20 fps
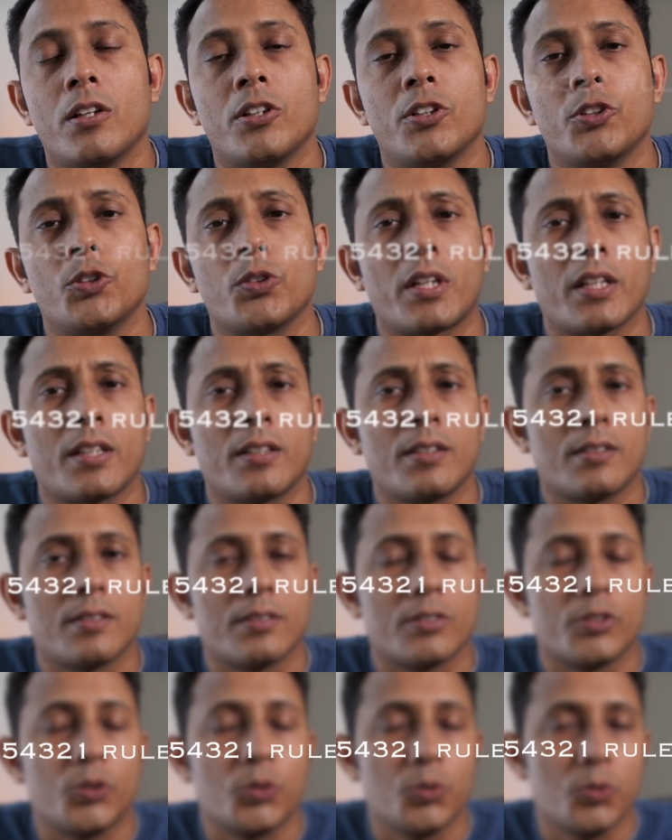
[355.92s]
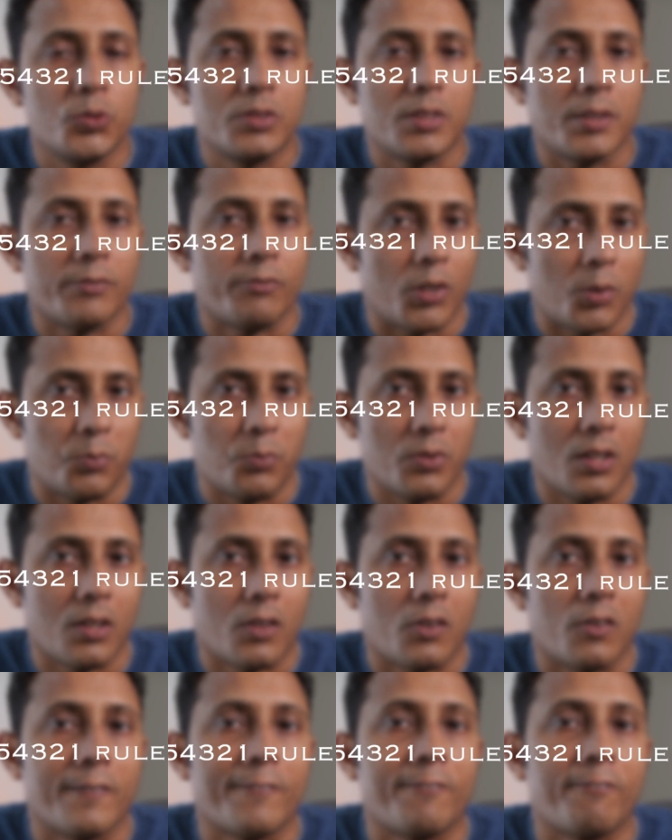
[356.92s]
you can use the formula
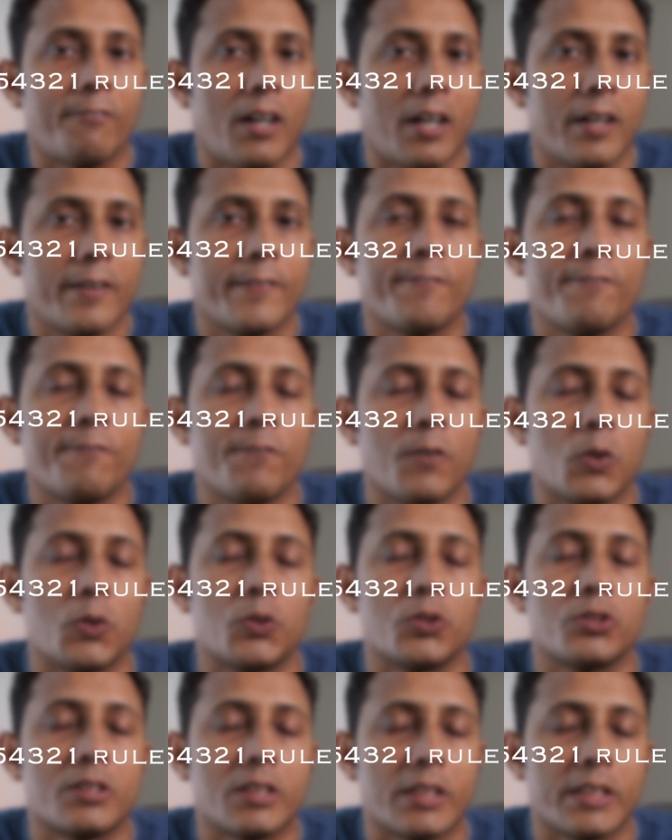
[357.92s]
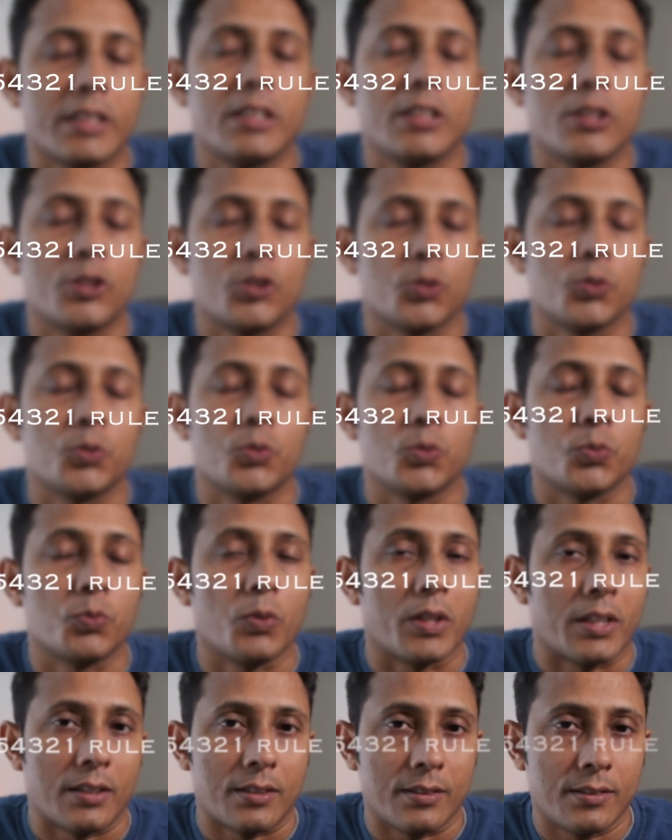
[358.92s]
called 5, 4, 3, 2,
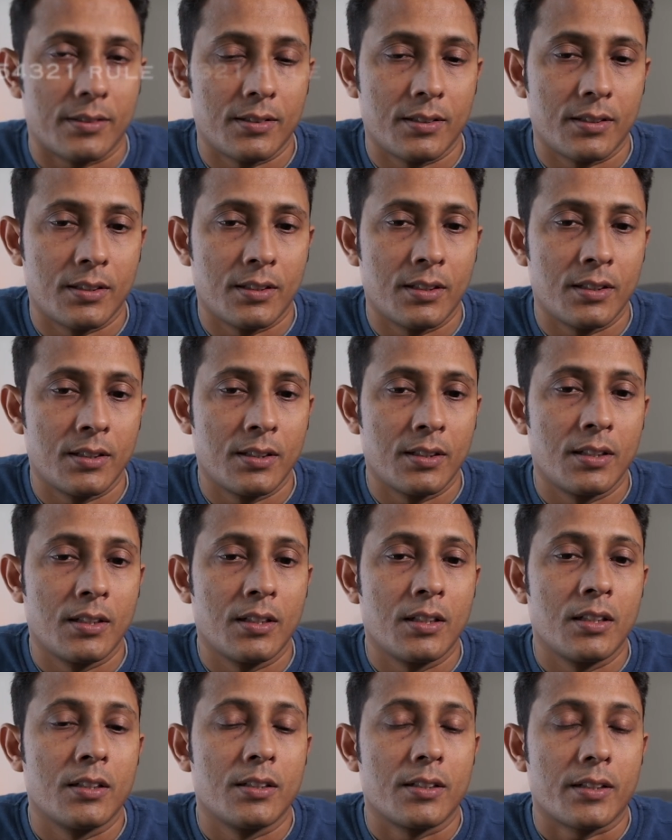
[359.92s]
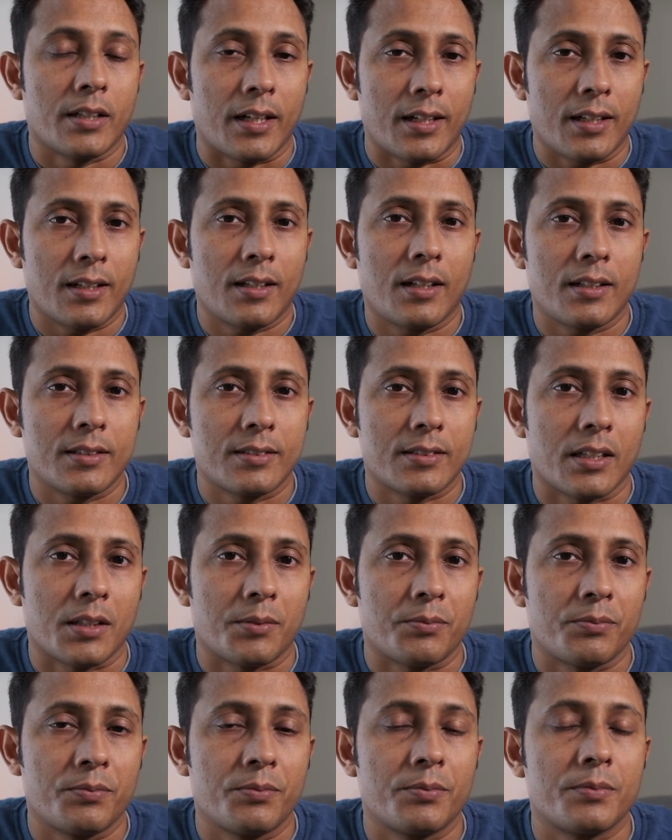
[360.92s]
1. Categorize them